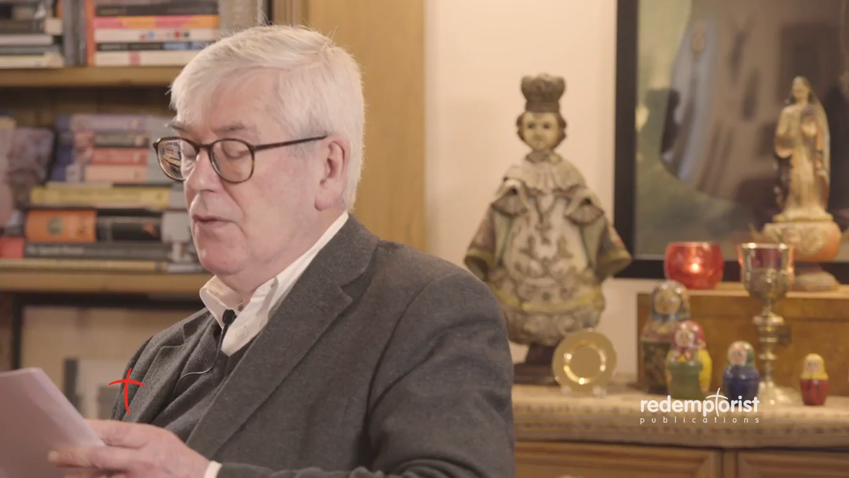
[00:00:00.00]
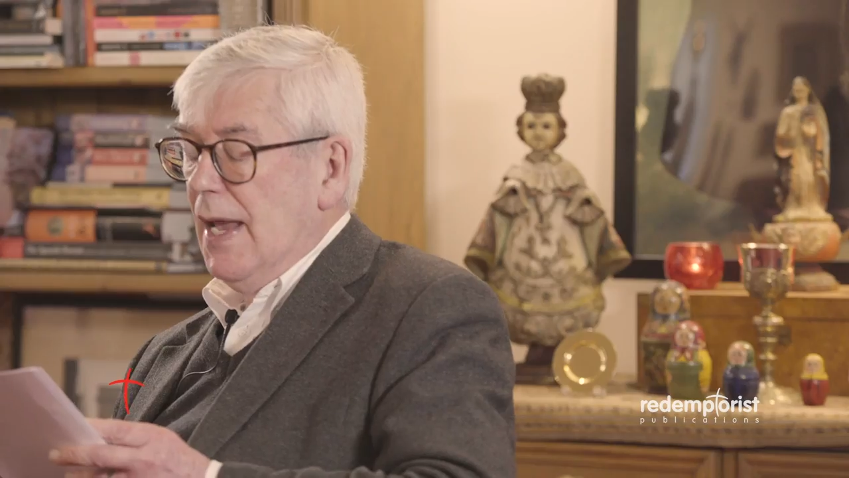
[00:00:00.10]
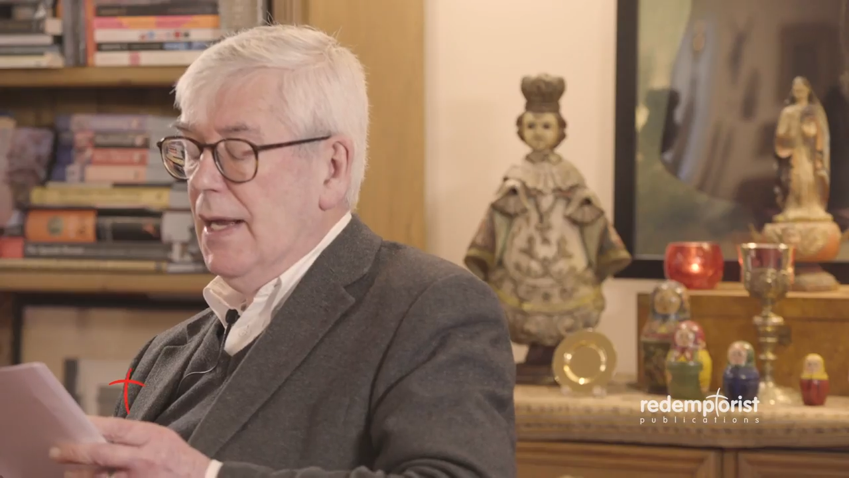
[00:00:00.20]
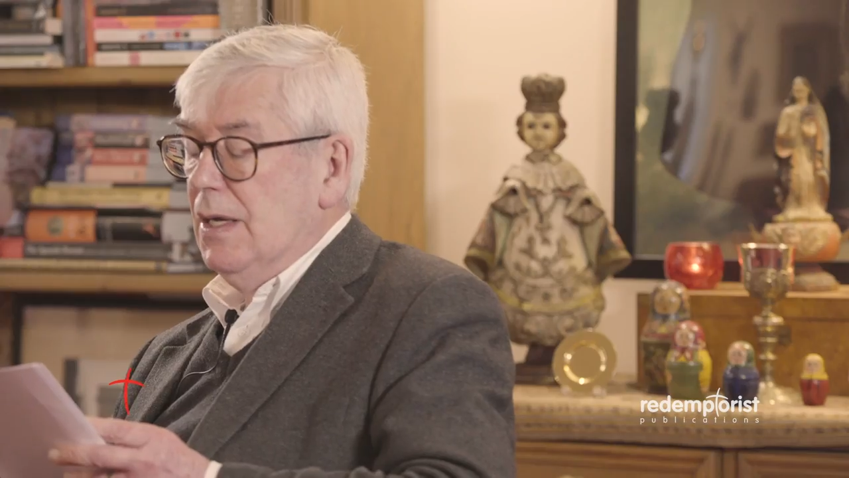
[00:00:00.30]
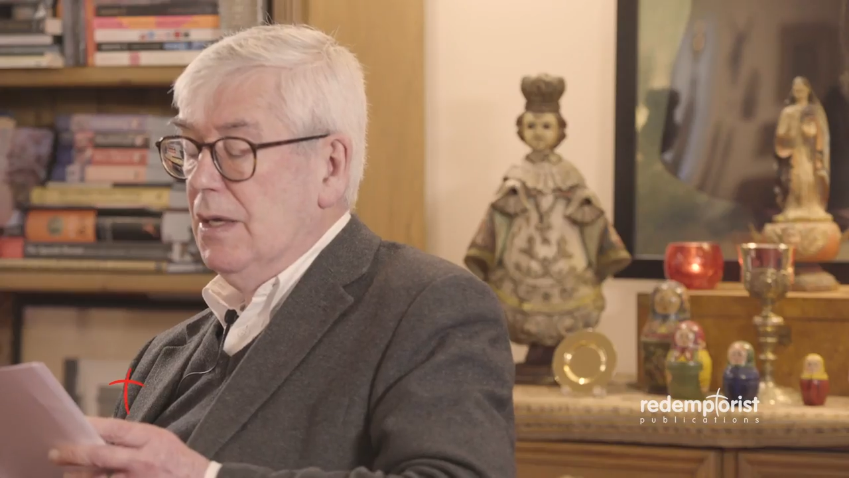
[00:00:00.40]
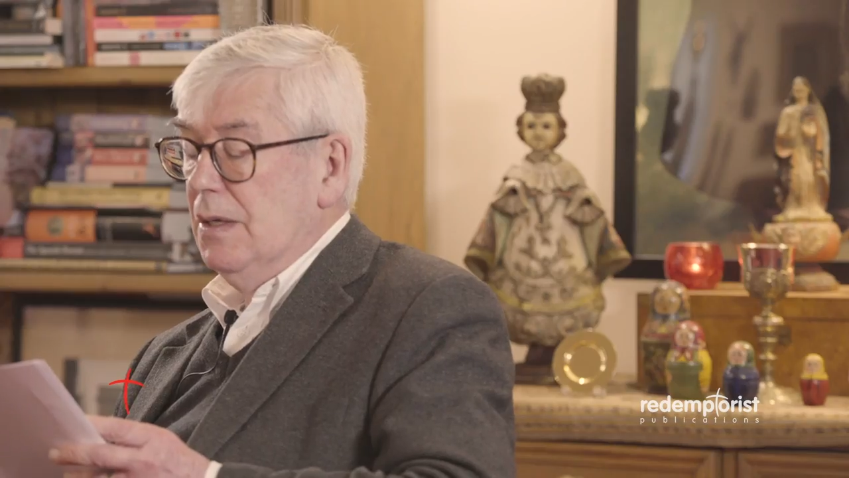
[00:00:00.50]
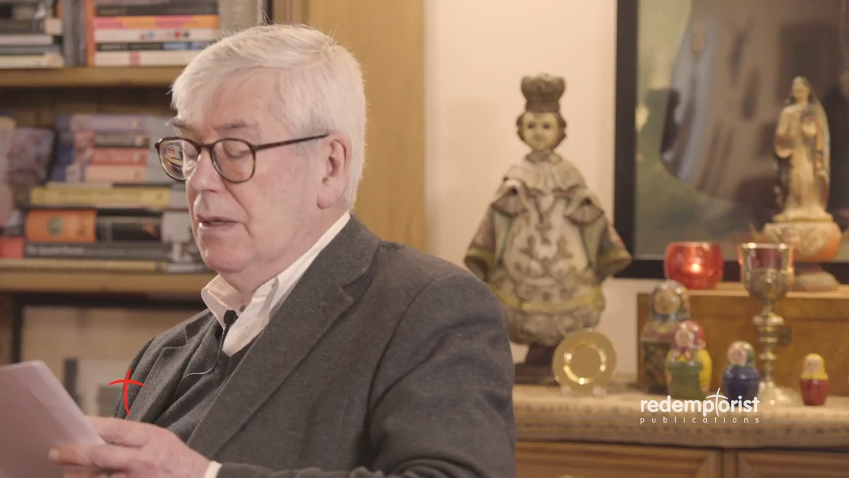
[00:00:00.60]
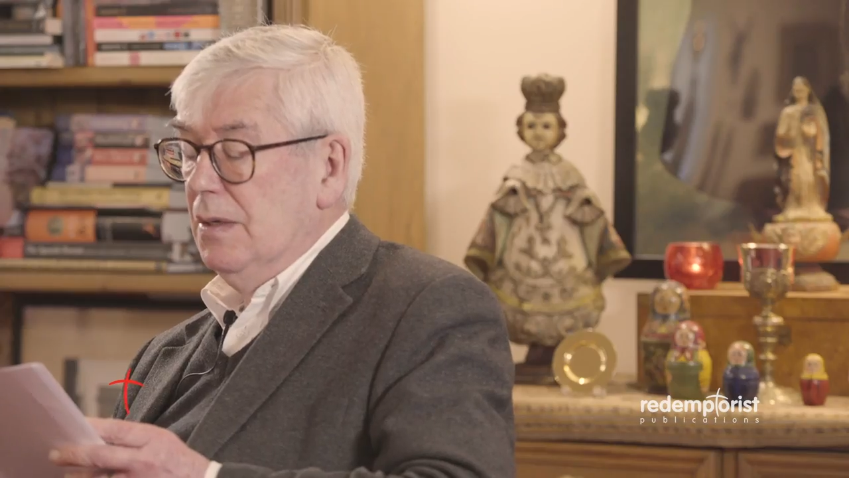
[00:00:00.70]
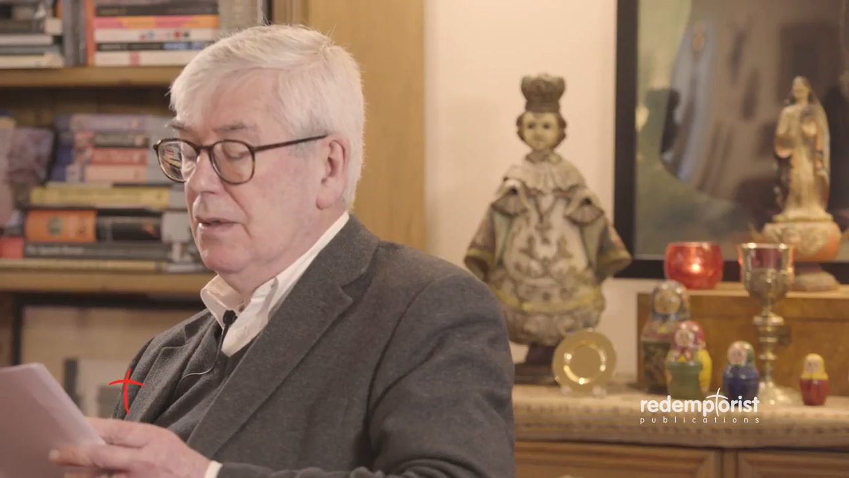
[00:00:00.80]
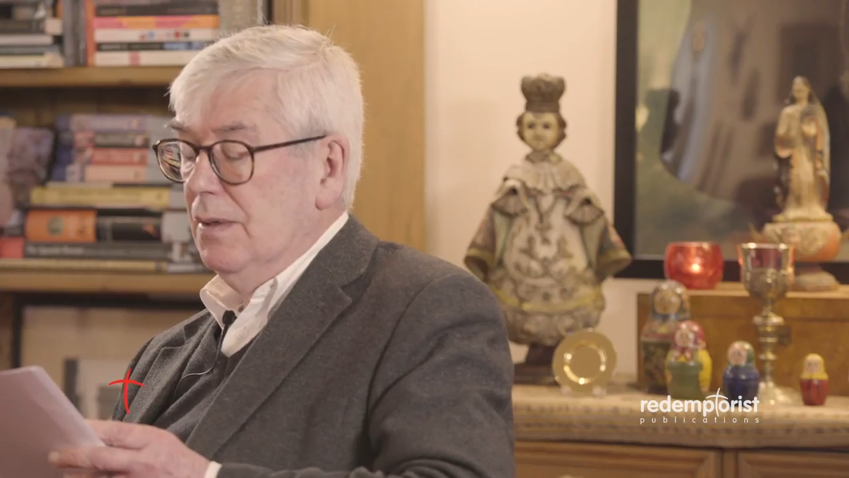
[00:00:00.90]
Take,
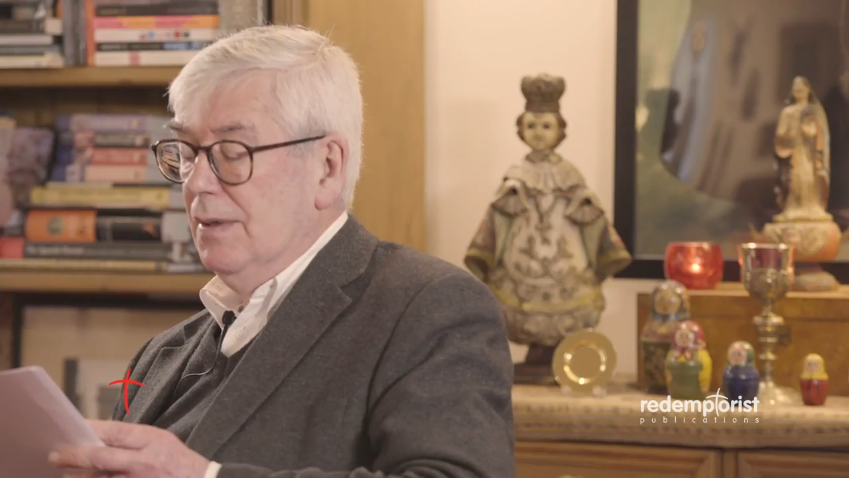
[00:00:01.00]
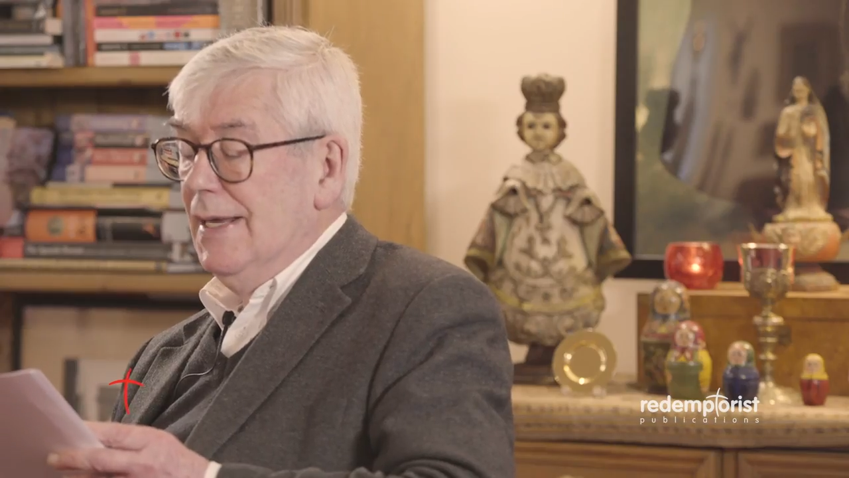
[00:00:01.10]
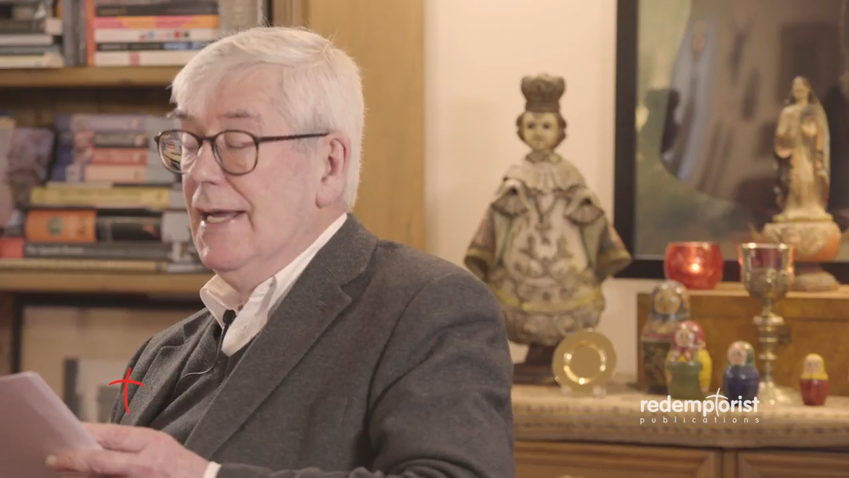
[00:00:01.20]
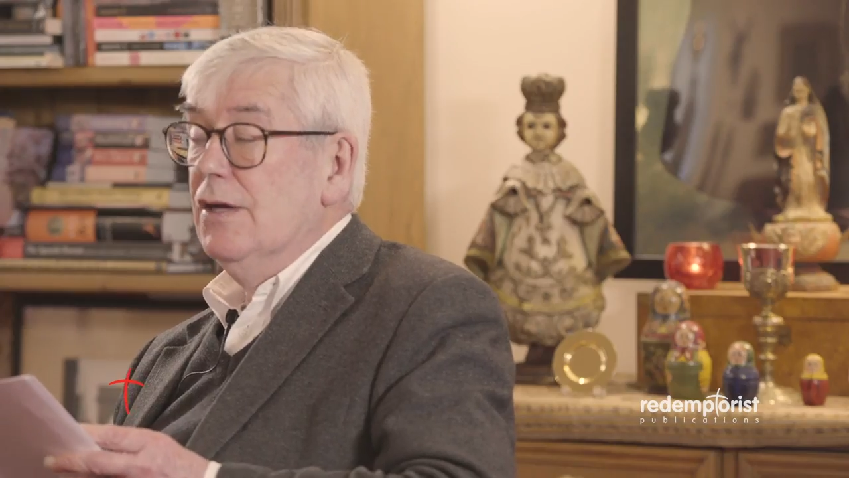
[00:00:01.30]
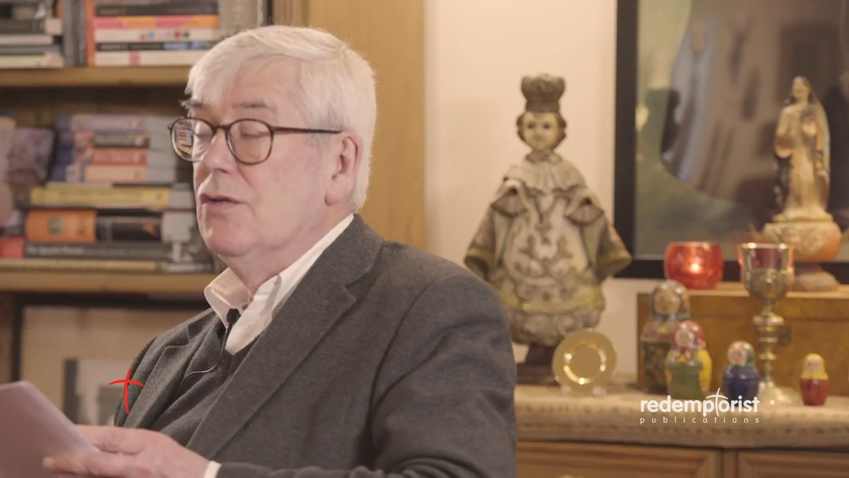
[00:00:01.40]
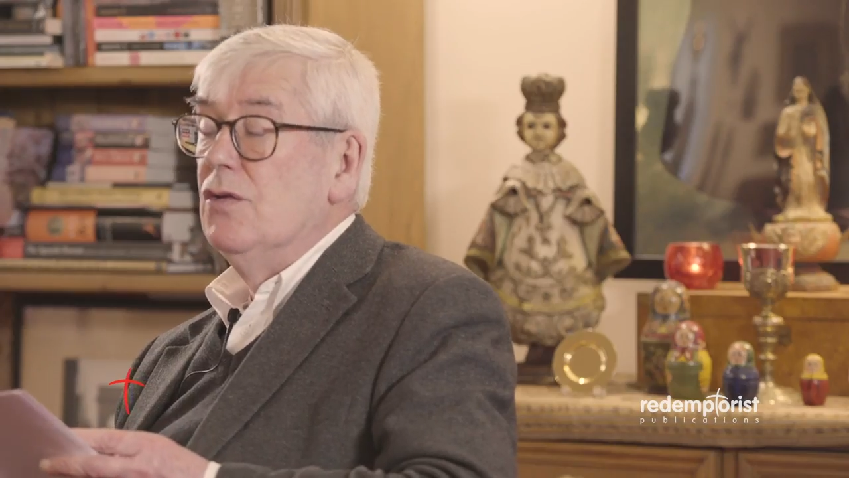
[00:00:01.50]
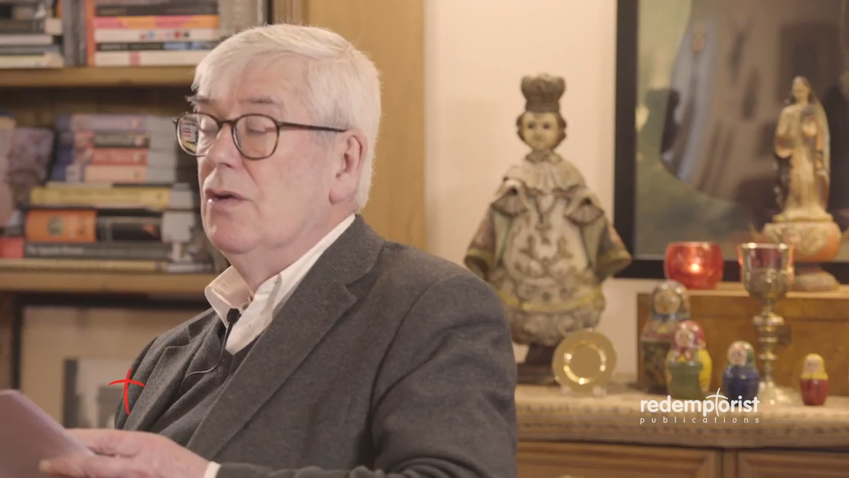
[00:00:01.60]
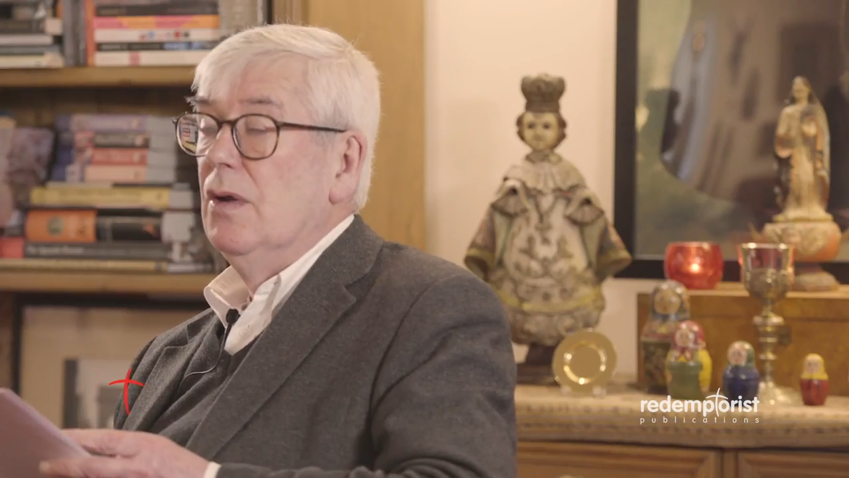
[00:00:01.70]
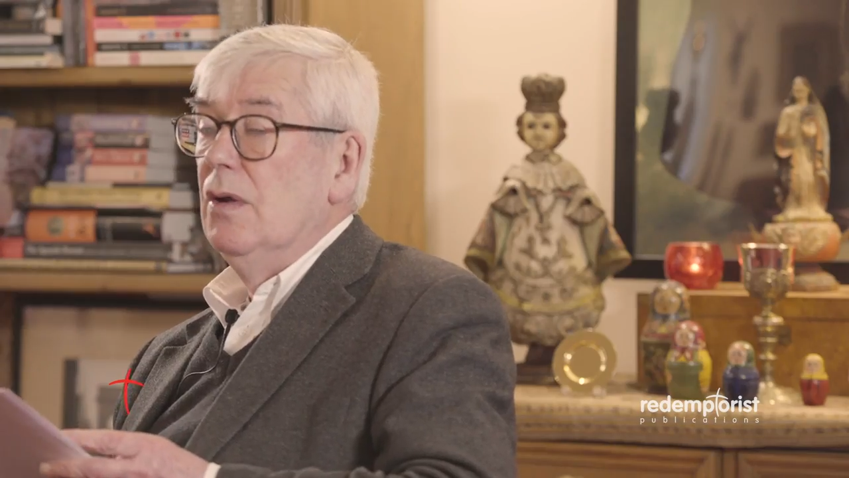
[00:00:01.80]
eat,